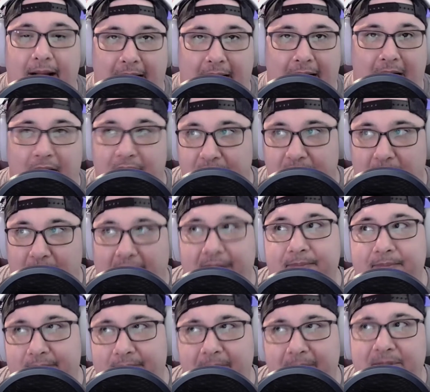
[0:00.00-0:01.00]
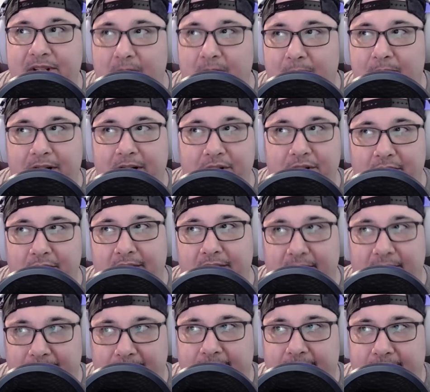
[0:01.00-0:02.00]
Although I'm still pretty sure that
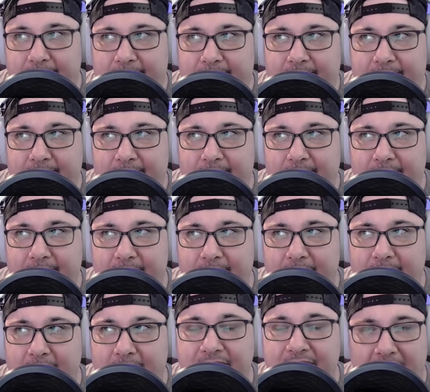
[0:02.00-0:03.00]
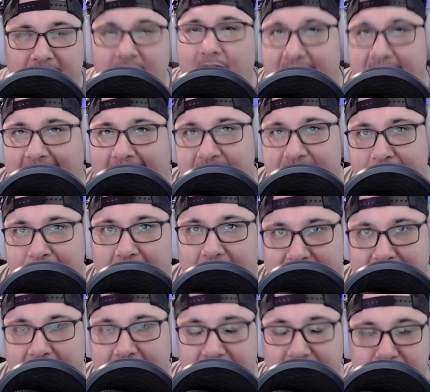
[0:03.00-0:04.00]
the call to action
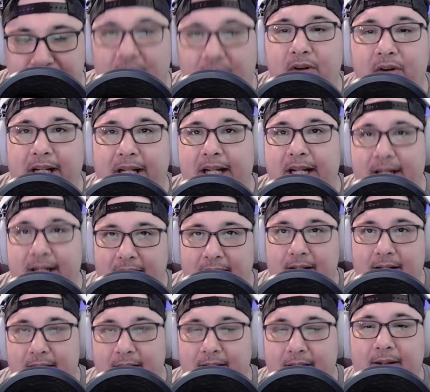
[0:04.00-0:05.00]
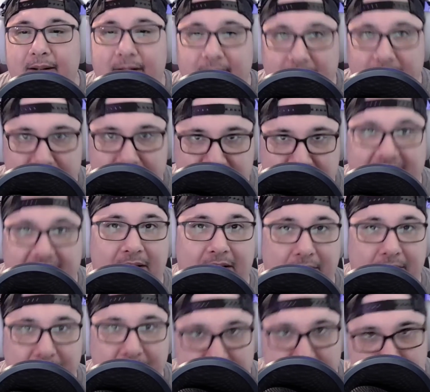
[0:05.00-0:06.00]
button here is broken.
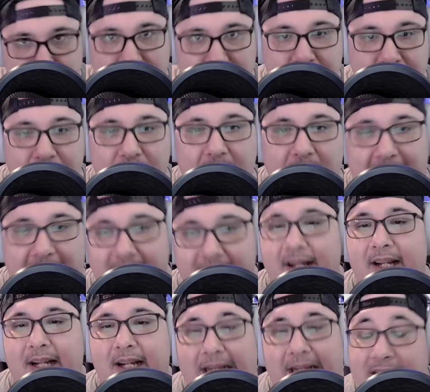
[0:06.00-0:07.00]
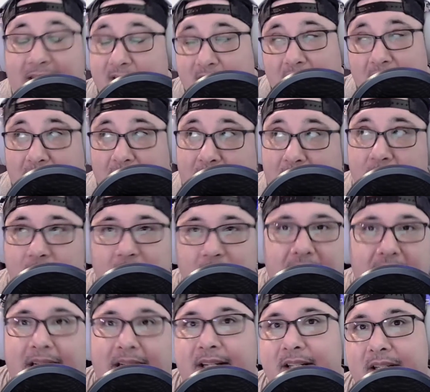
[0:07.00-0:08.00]
Still, you can try. It's
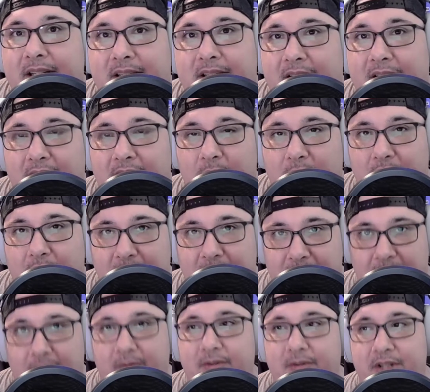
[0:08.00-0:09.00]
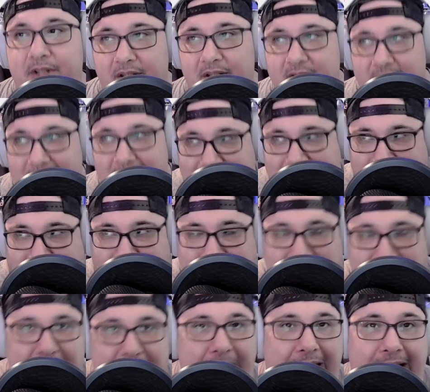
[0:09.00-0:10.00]
literally the easiest thing in the world to do. Just
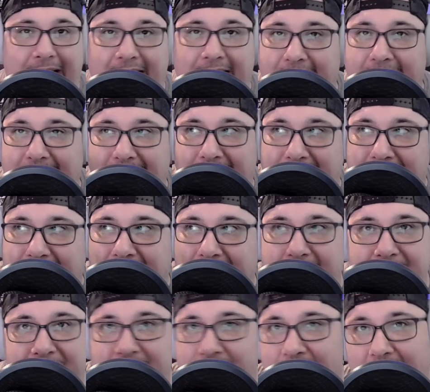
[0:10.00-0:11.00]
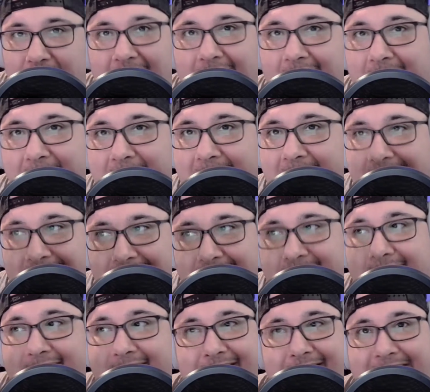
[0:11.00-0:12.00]
click the button to subscribe
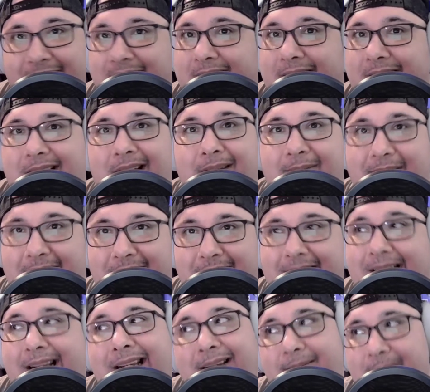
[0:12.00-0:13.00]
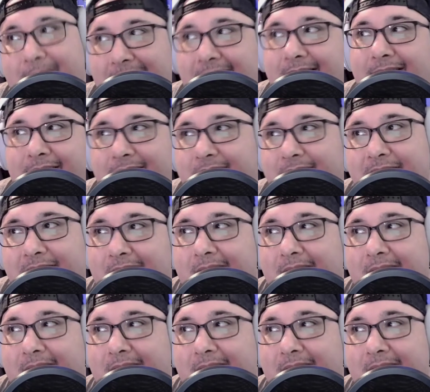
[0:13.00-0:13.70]
and leave a comment. Hey man, there's